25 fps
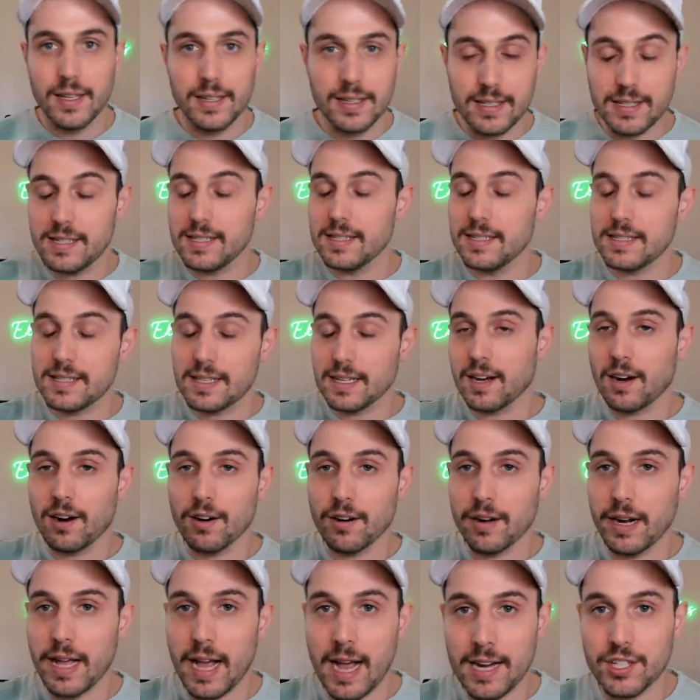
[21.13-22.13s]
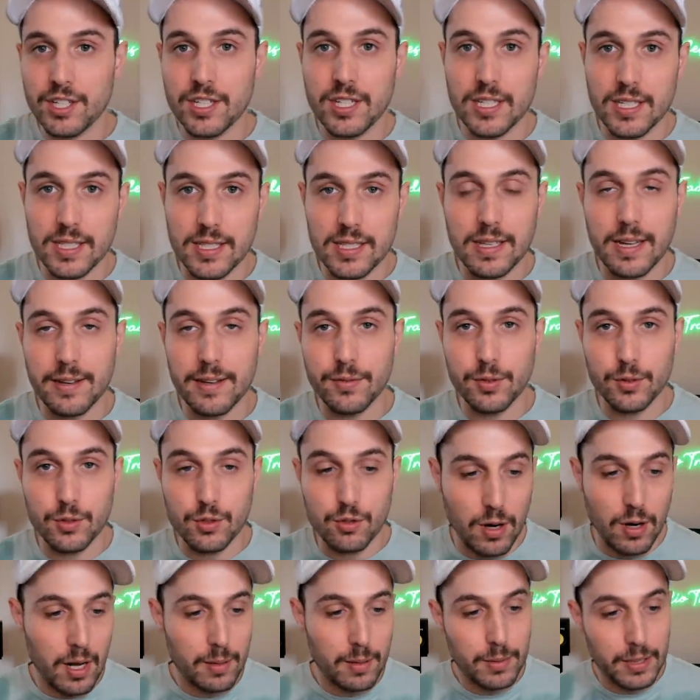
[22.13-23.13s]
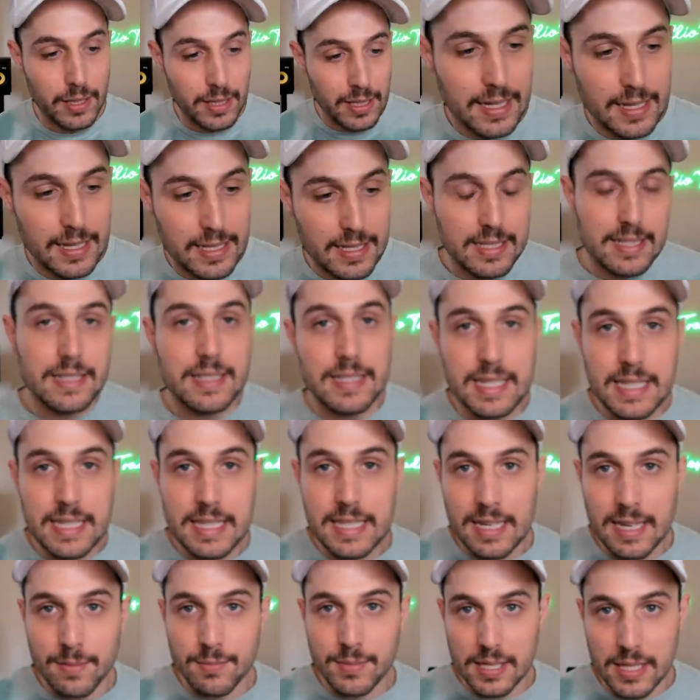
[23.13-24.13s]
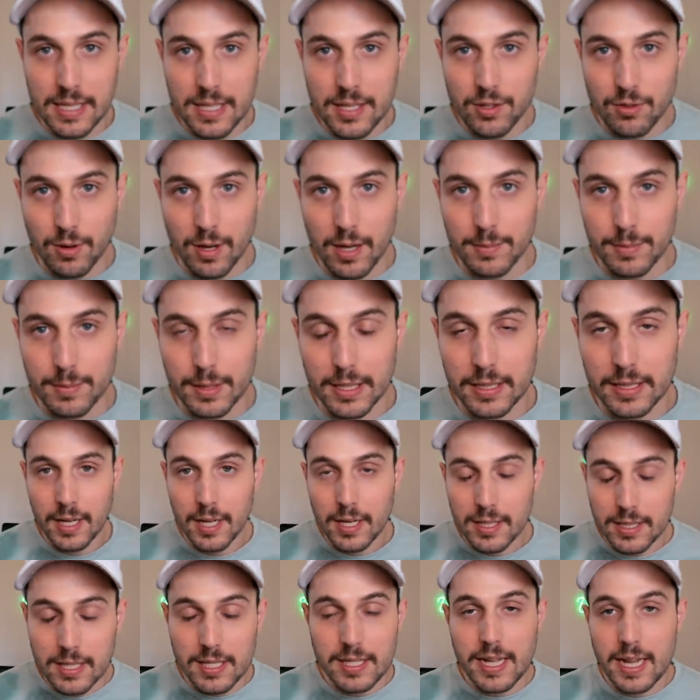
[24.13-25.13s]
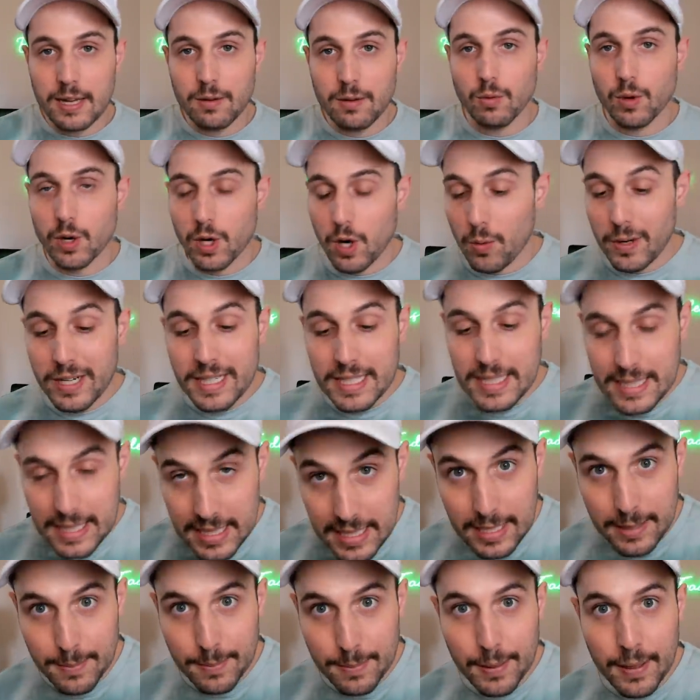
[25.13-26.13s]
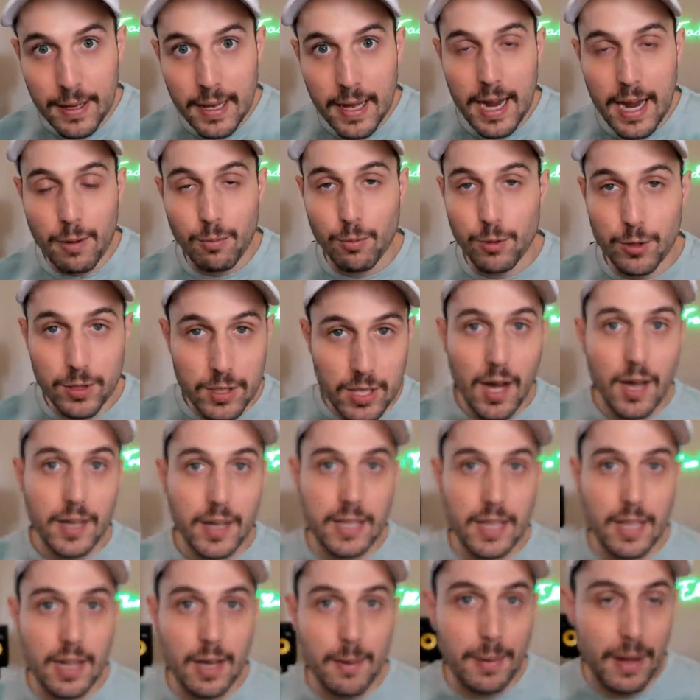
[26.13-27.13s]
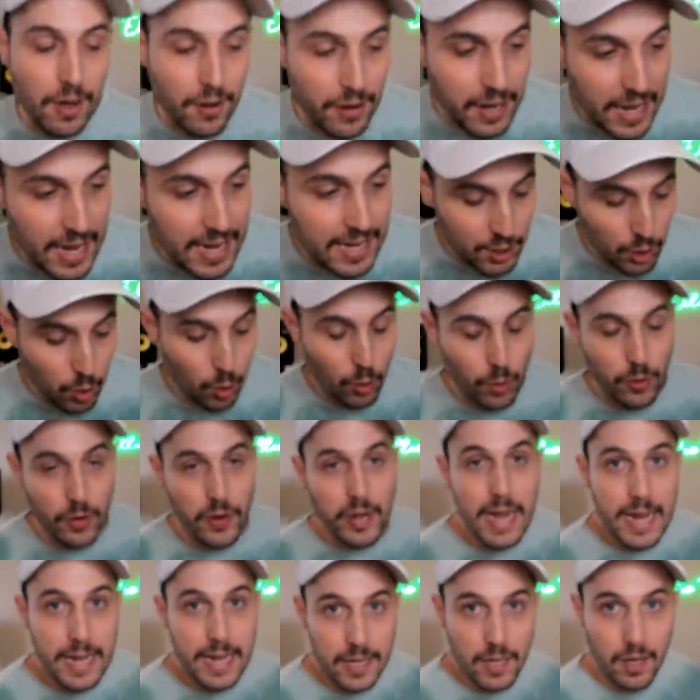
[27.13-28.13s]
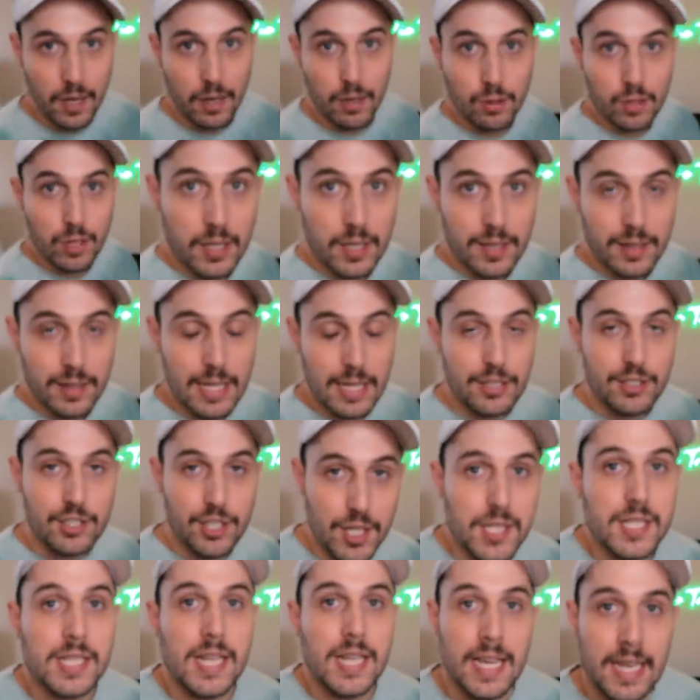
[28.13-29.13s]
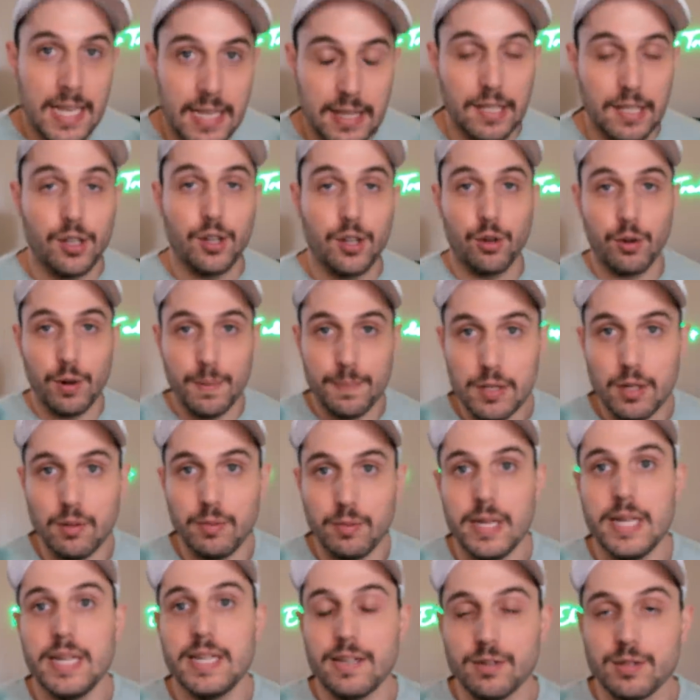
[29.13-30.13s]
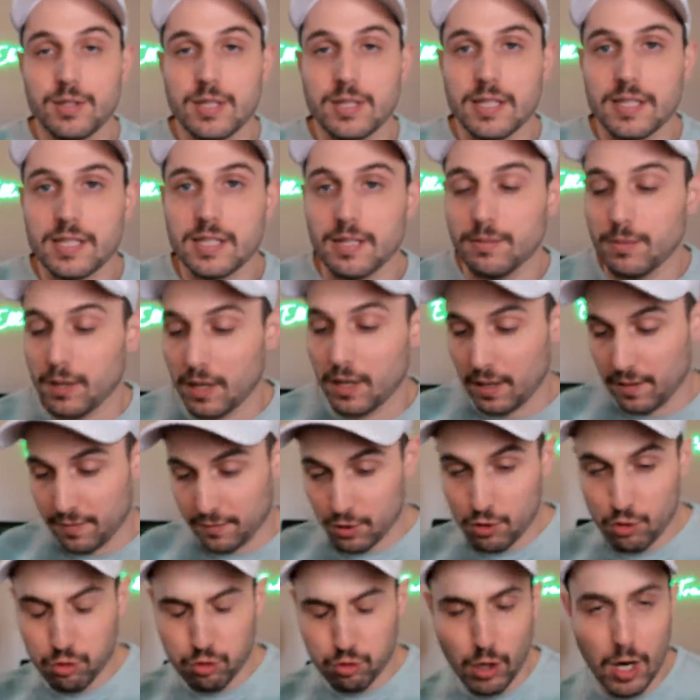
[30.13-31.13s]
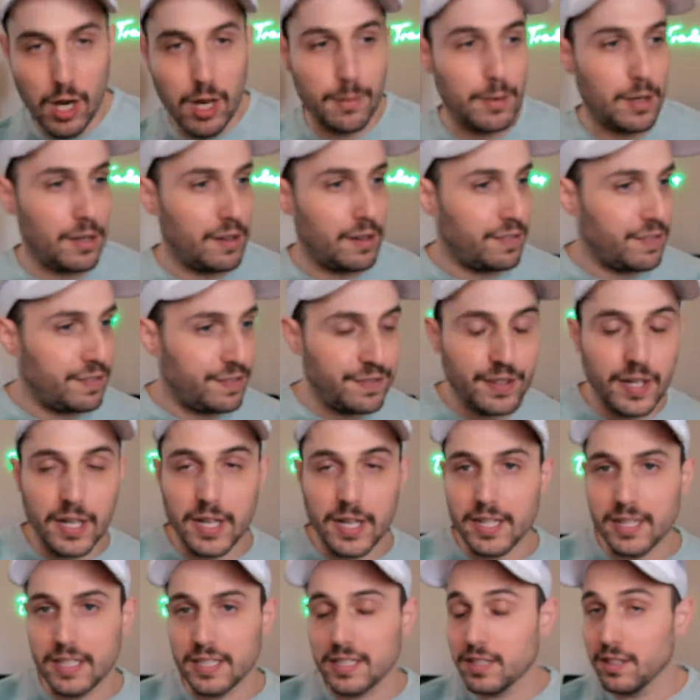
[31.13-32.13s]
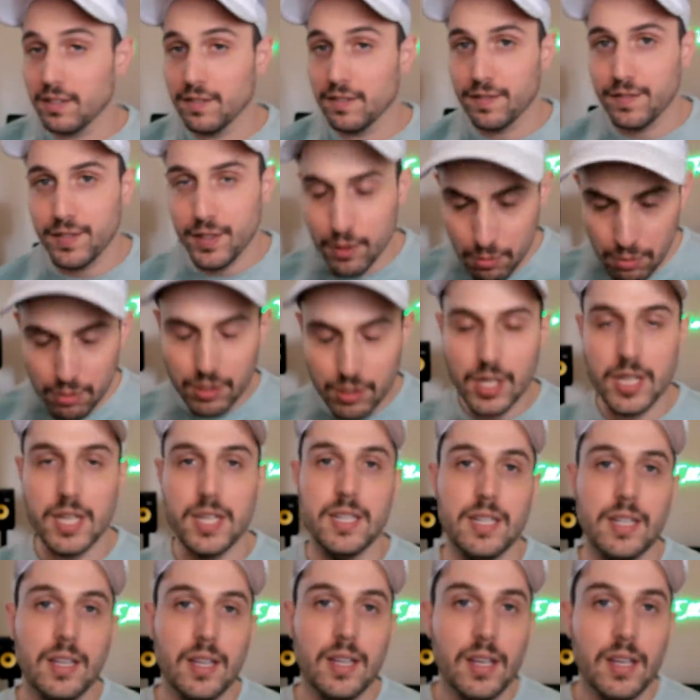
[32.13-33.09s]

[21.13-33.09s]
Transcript: This is the Kardashians level drama. This is TMZ drama. Today we're going deep and we're talking about a tornado that just hit the crypto ecosystem of drama, FUD, confusion.